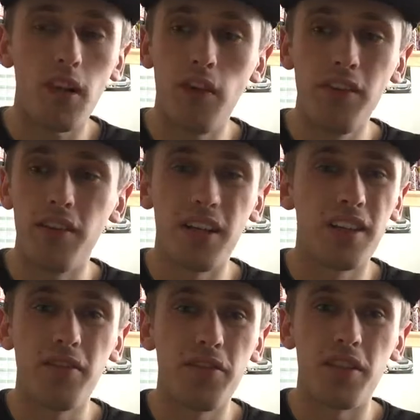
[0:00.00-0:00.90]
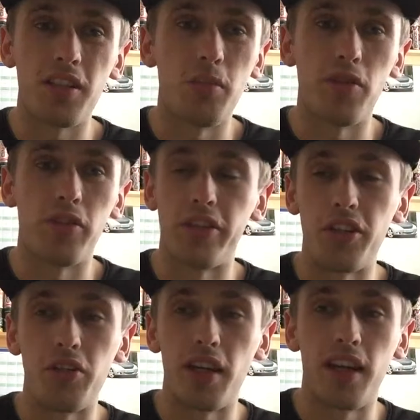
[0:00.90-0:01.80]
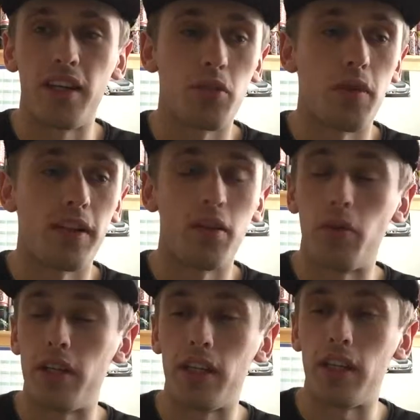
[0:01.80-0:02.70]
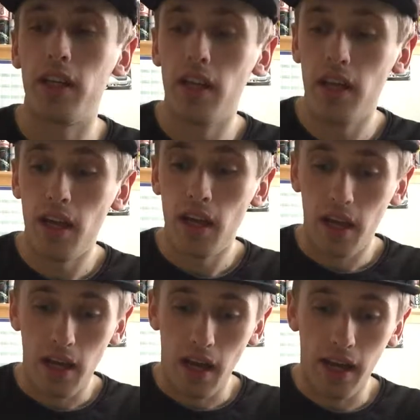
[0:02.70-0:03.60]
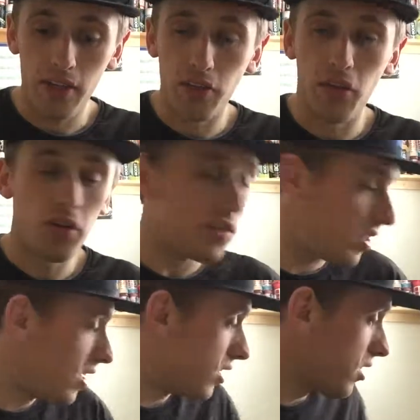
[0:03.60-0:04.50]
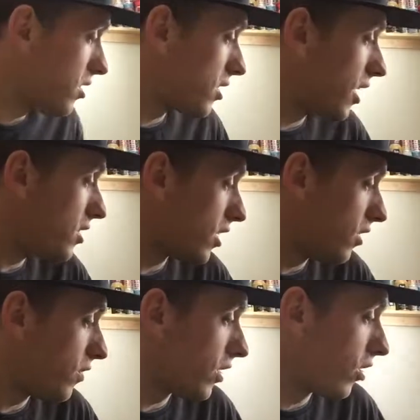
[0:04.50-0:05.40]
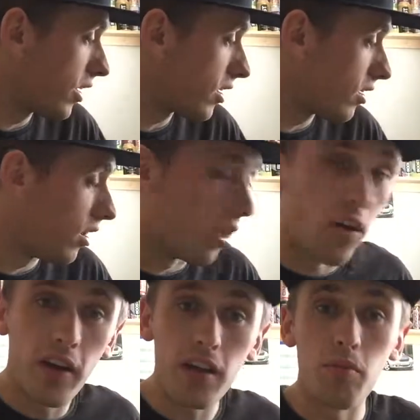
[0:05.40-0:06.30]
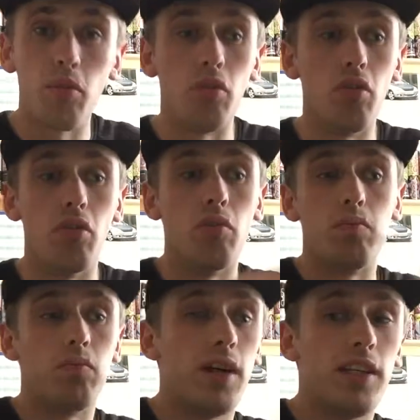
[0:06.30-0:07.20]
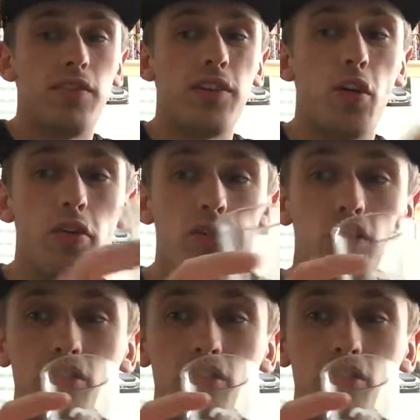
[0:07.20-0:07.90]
I've again, I've never seen them over in the UK. That's why I had no idea. And honestly, it doesn't taste anything like lime or anything orangey.